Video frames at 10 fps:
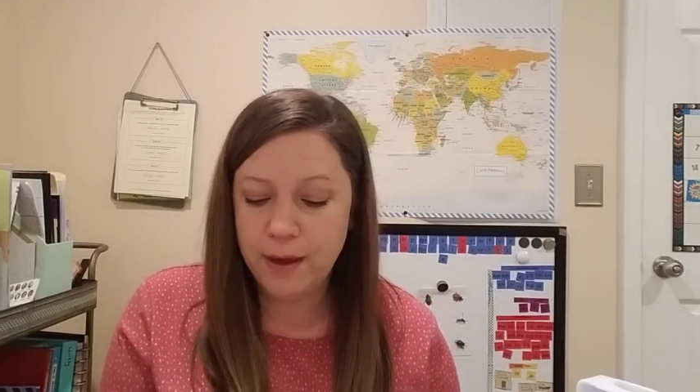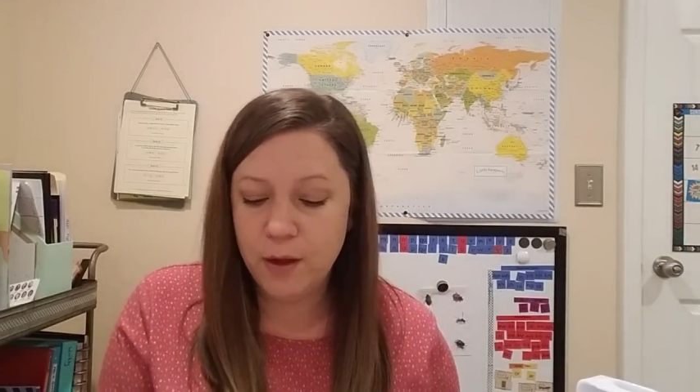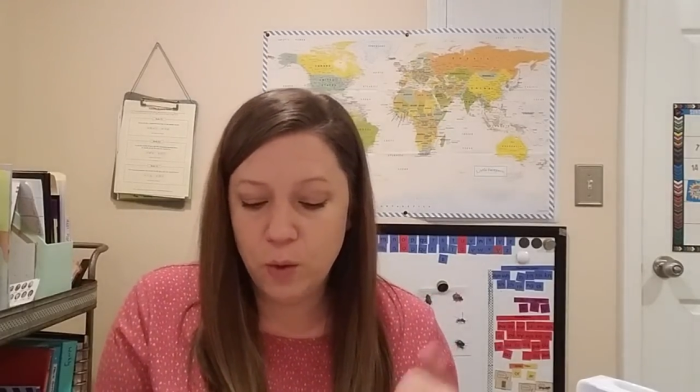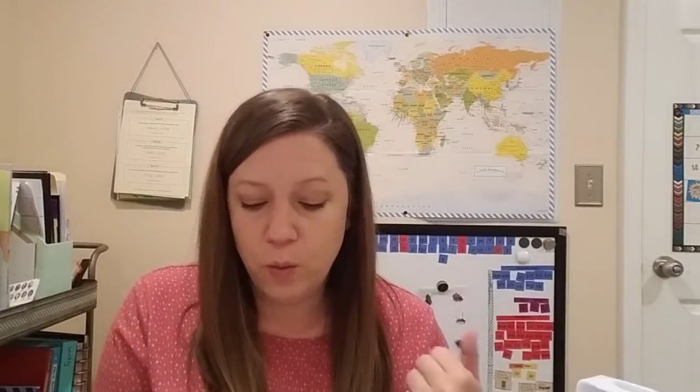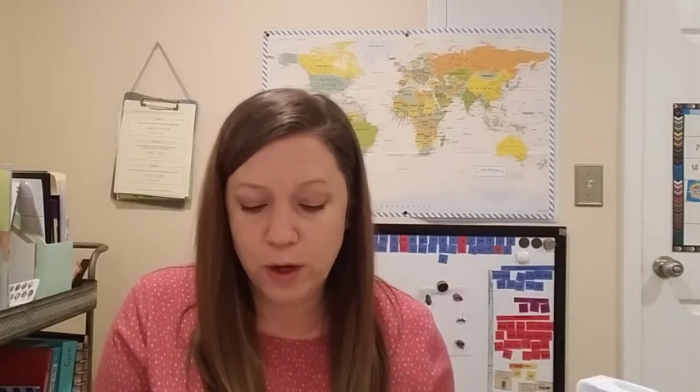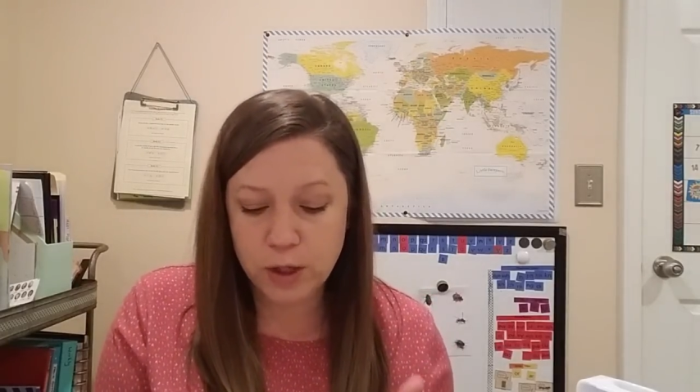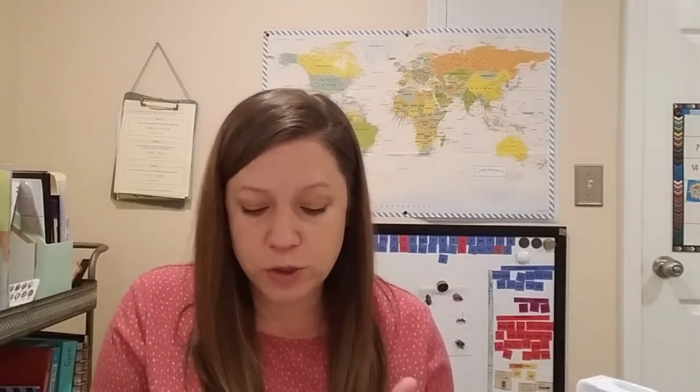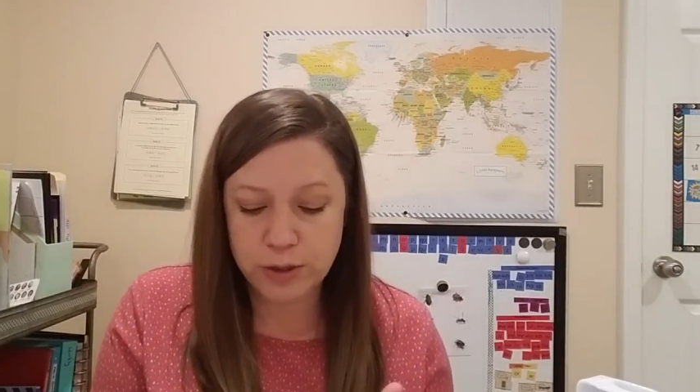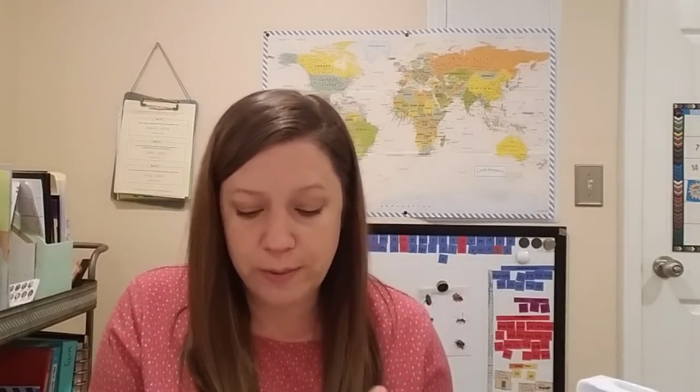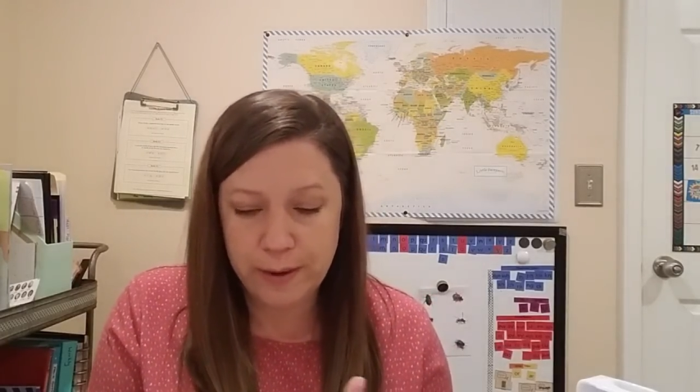Works
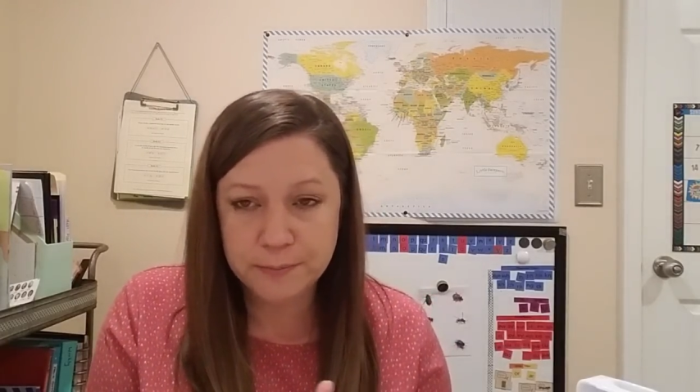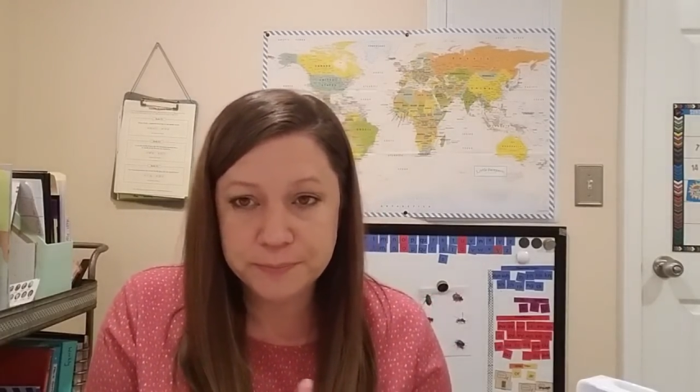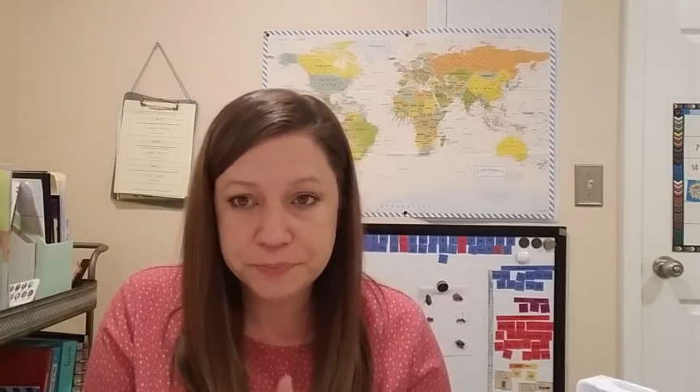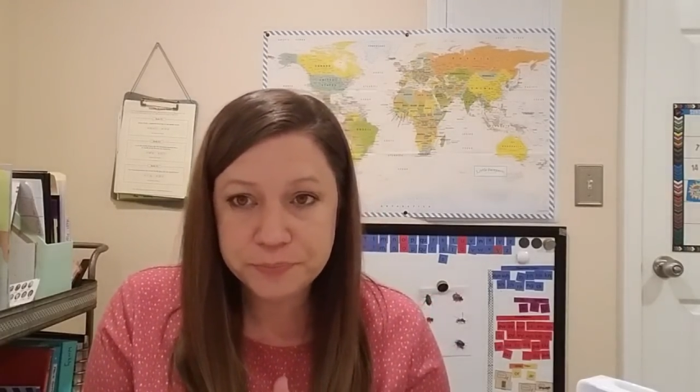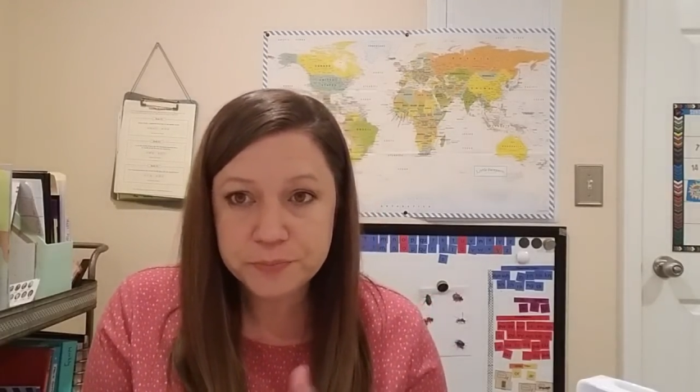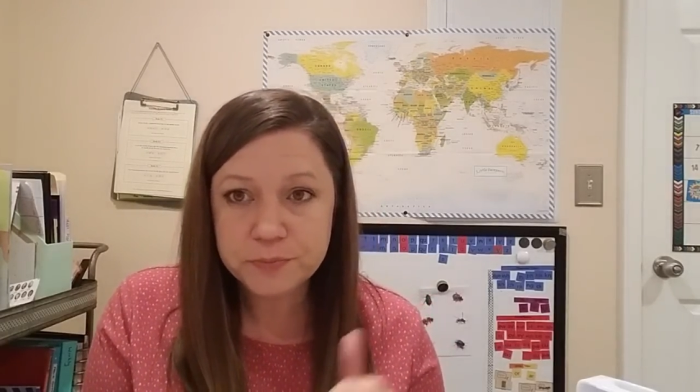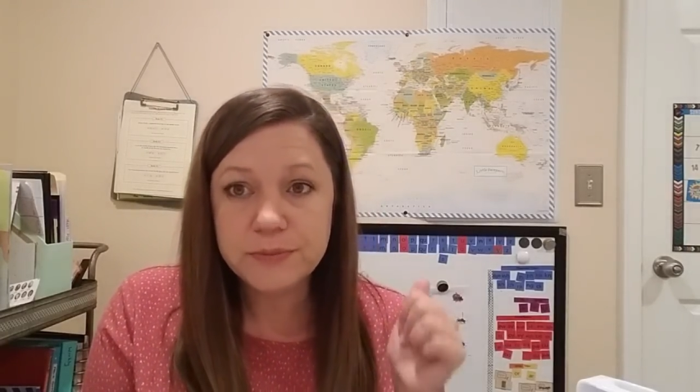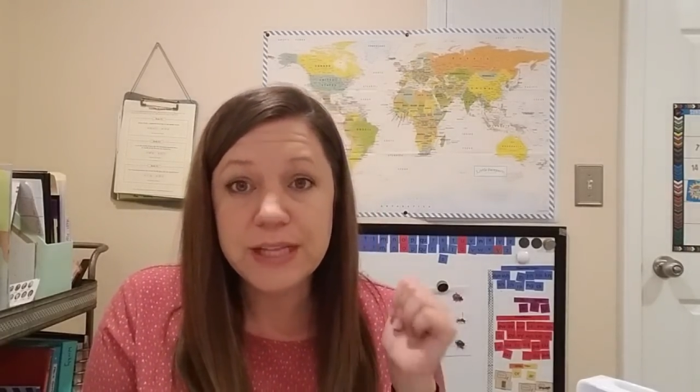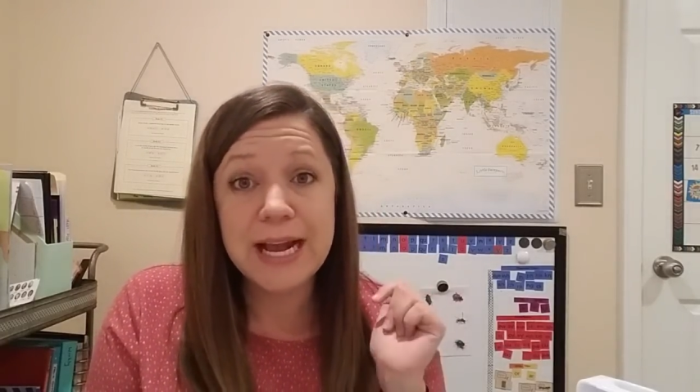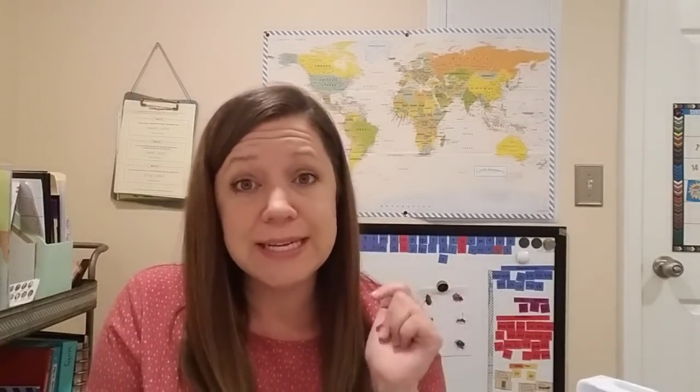really well.
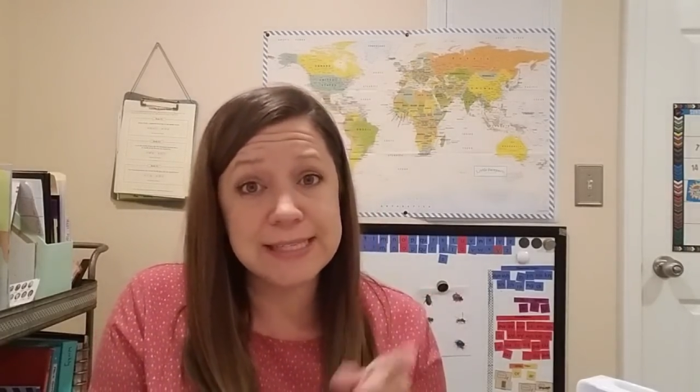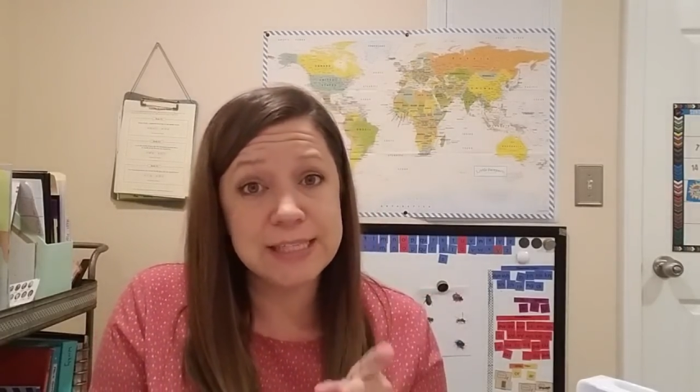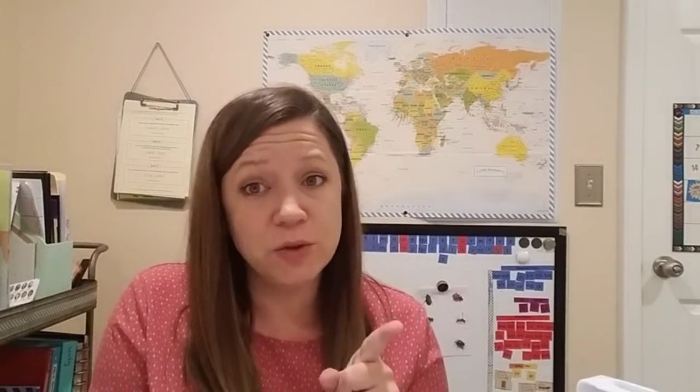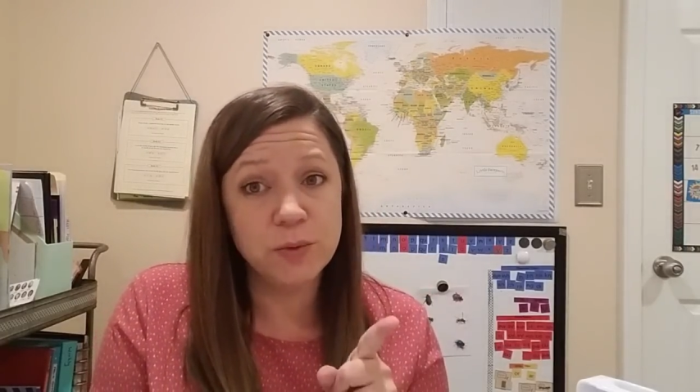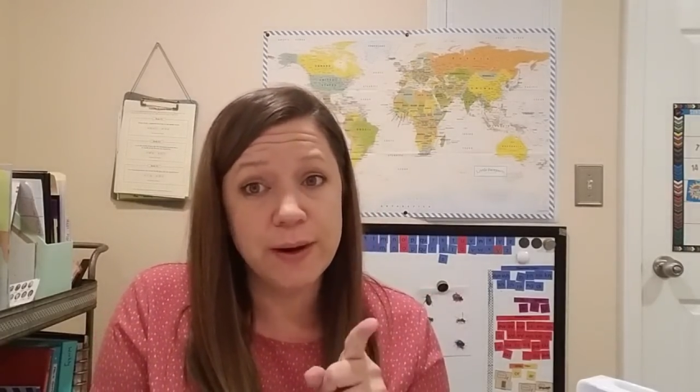I still